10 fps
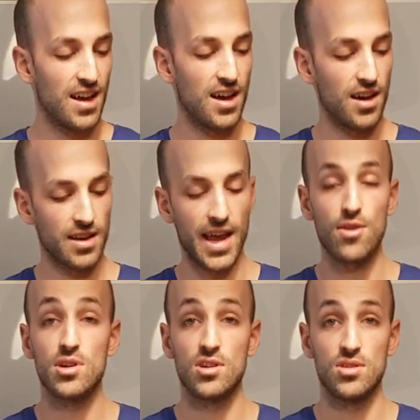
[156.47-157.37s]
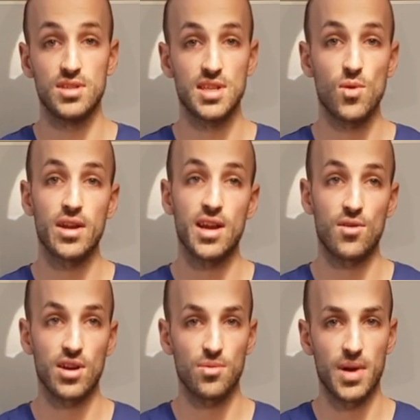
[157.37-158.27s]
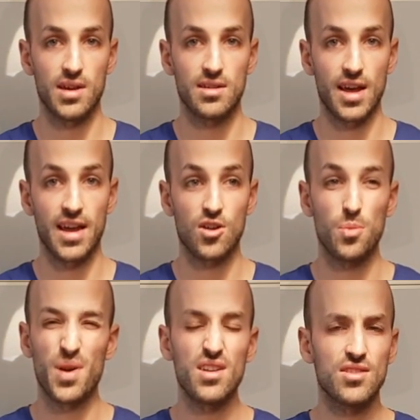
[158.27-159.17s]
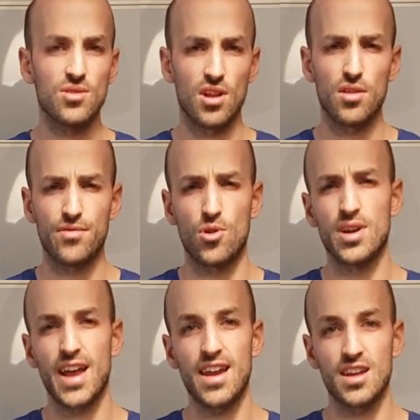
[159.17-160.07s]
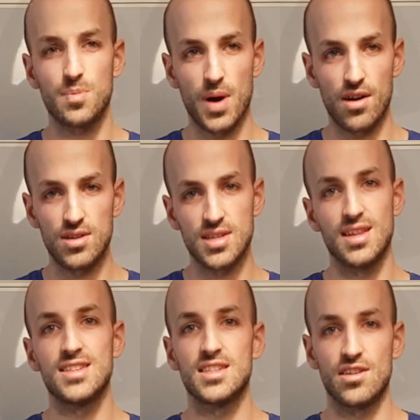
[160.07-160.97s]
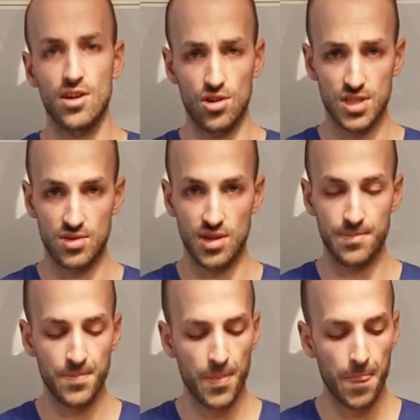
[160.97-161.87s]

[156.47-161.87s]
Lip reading: Kerrygold is the one that I recommend. I compare it to a lot of organic butters, at least here in Austria,